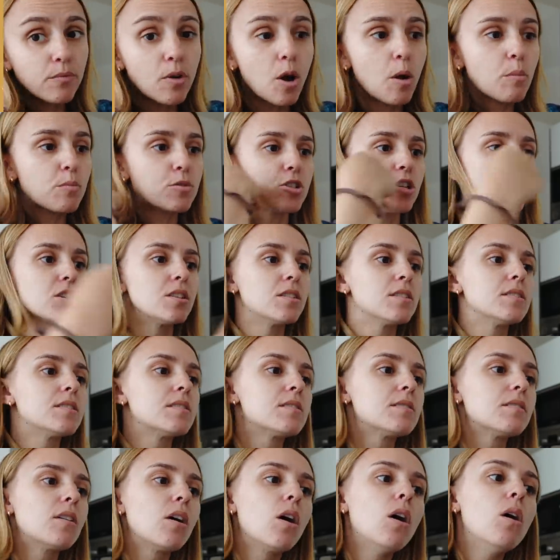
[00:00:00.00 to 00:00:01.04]

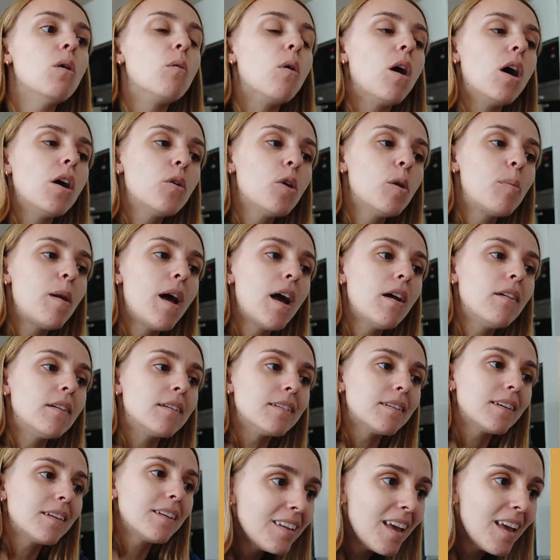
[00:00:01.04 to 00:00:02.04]
options. Oh, are you a parent?